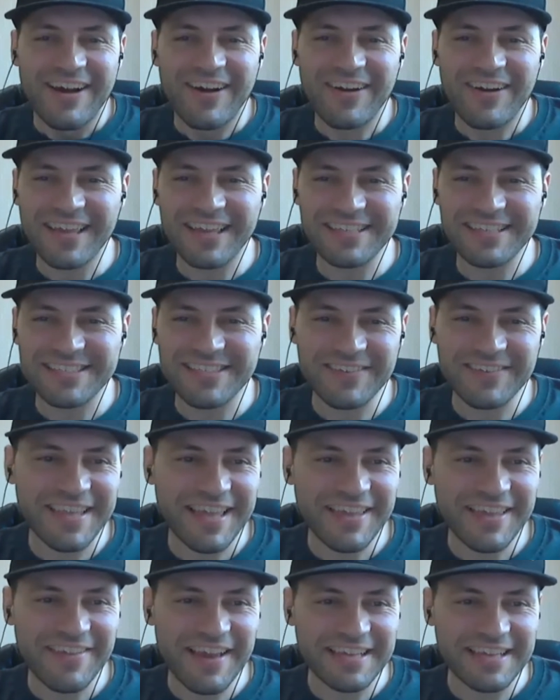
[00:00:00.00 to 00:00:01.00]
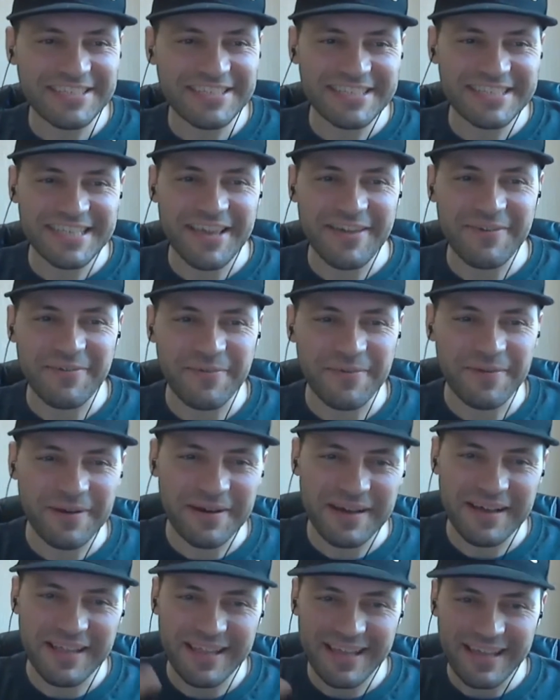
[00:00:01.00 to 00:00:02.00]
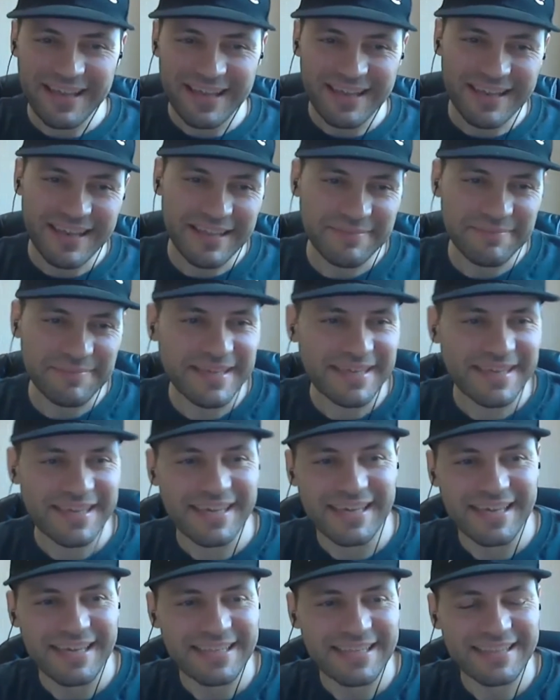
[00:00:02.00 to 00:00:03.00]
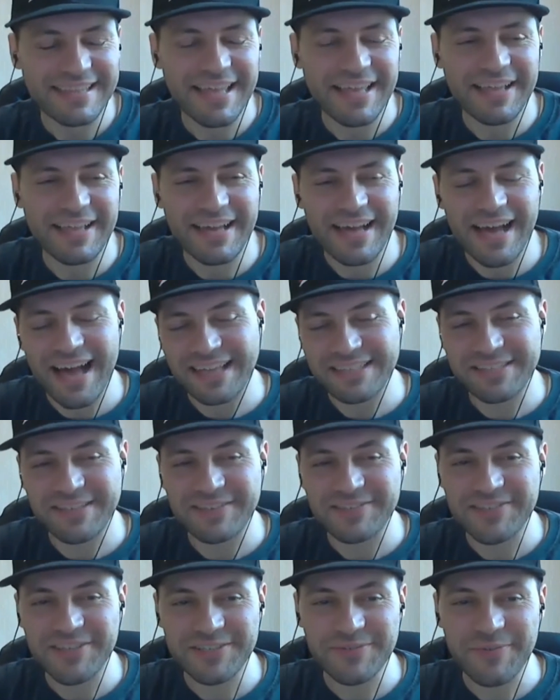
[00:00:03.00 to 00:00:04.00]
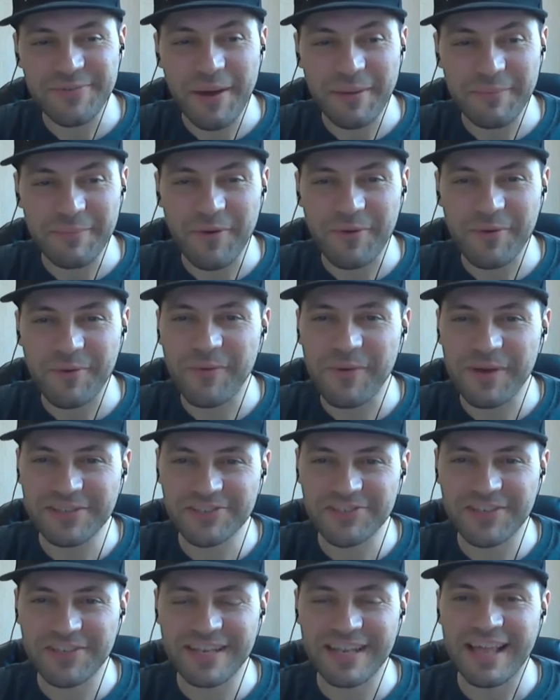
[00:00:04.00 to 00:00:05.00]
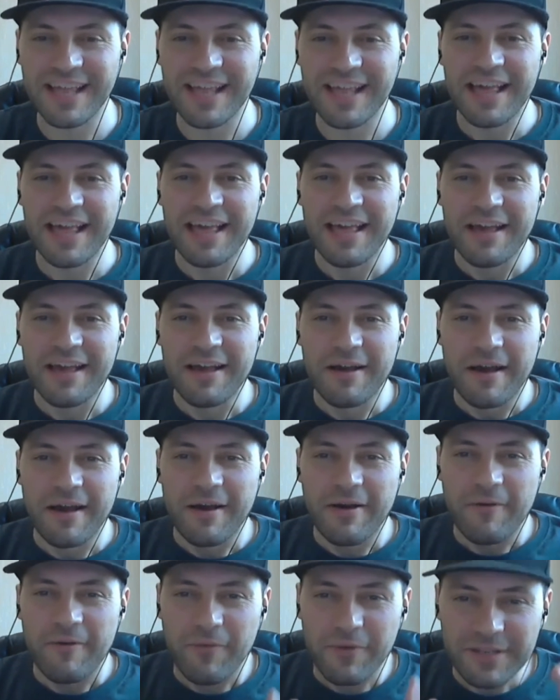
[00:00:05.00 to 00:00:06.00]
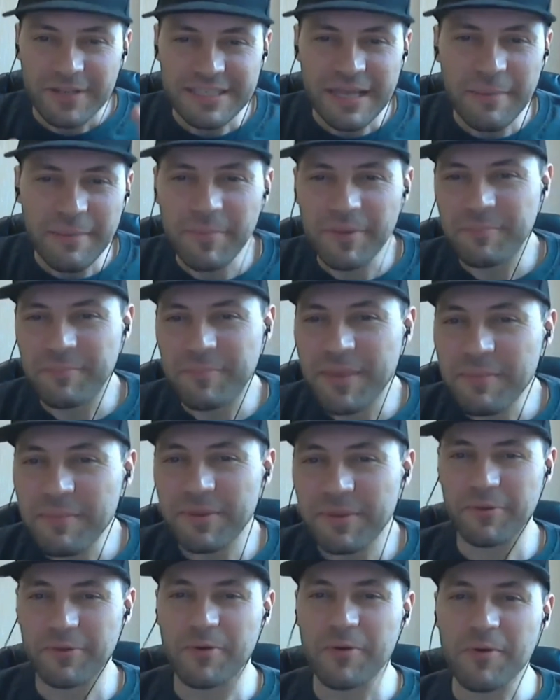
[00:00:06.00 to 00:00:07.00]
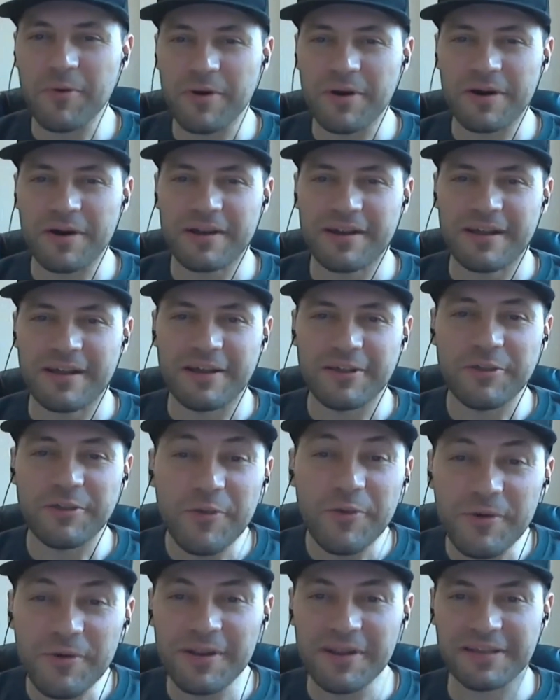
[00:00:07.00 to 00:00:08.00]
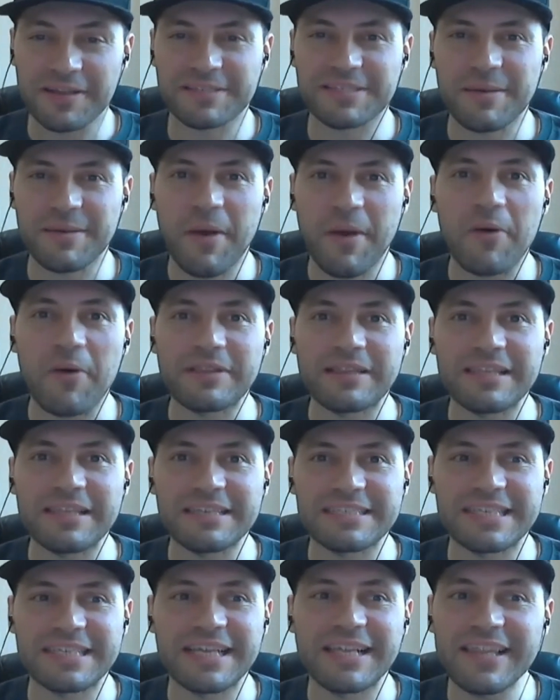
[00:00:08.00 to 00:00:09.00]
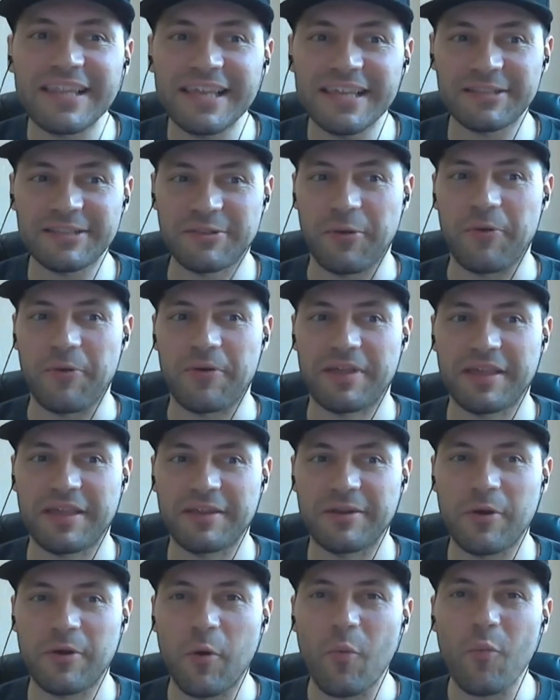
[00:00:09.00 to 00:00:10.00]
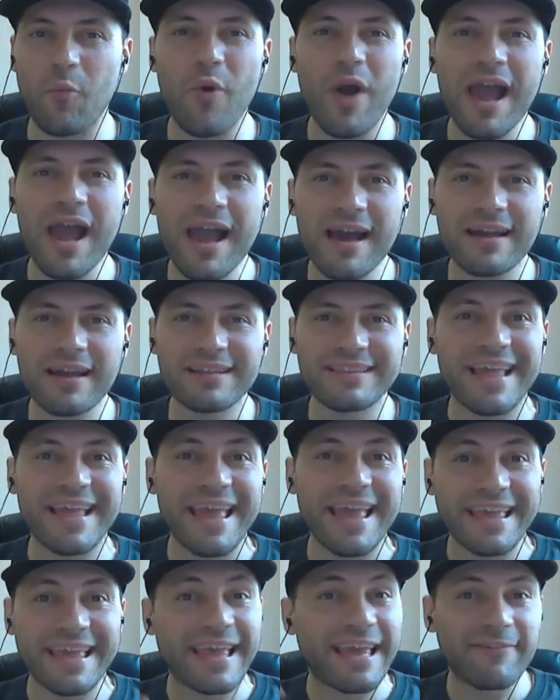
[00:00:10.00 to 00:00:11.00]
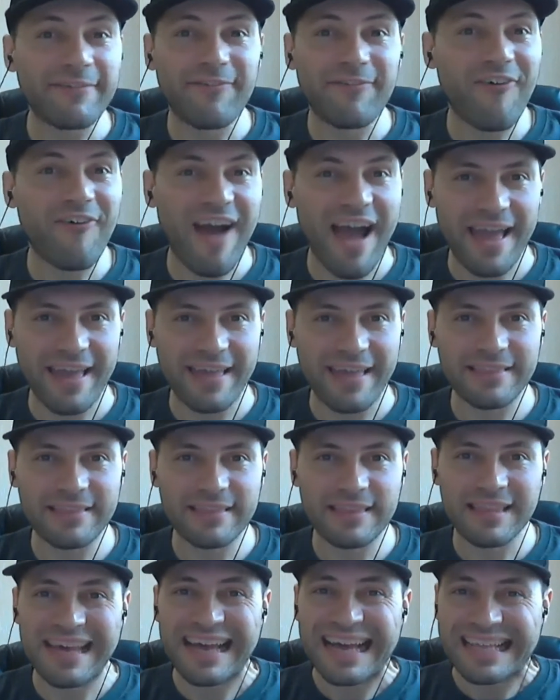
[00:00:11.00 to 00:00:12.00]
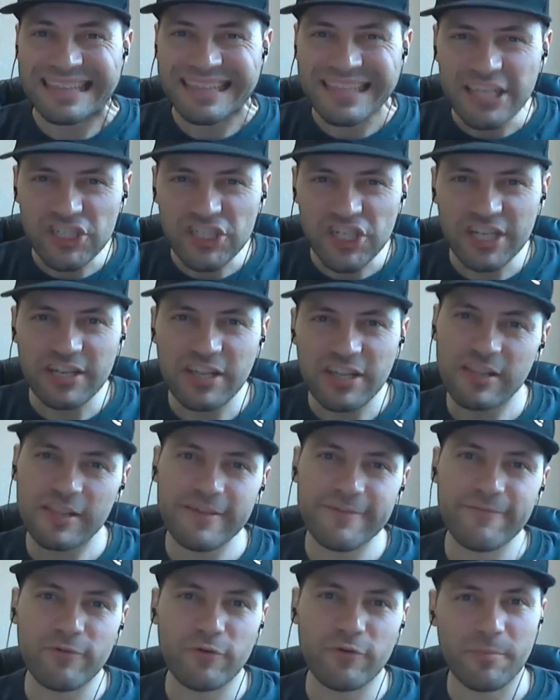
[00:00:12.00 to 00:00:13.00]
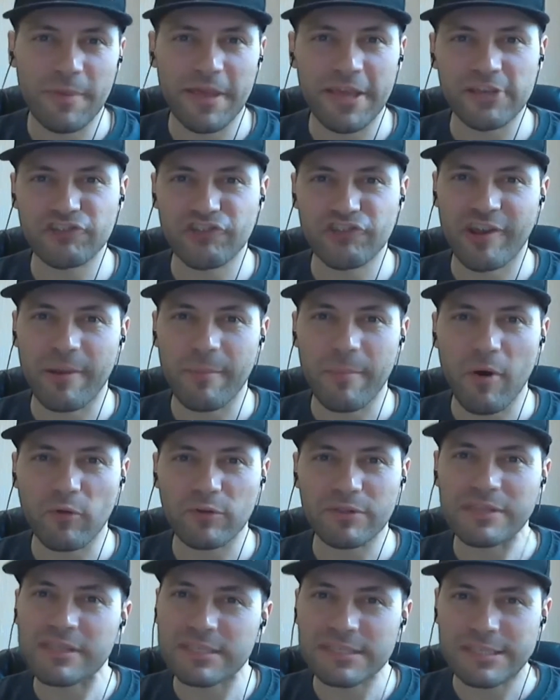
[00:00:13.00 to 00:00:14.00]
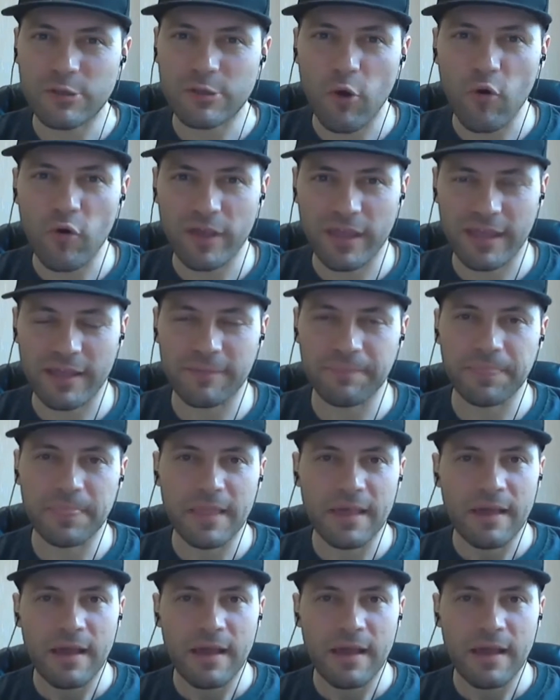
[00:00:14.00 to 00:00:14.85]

Okay, so thank you. I just have, uh, uh, let me ask just one more question. For example, people who are curious about this clean token, where they can find additional information about this token.